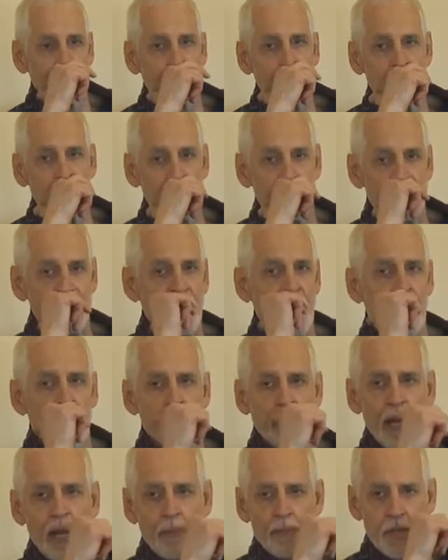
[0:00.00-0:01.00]
Yeah, John the
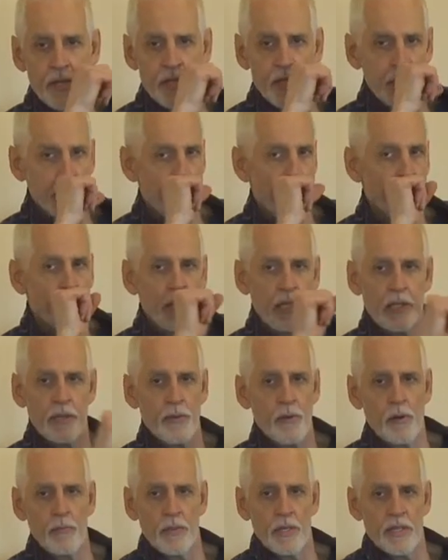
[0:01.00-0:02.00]
Baptist did not beat the
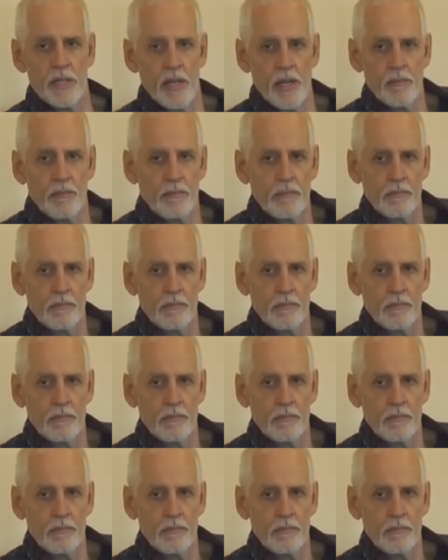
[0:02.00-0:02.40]
Romans up.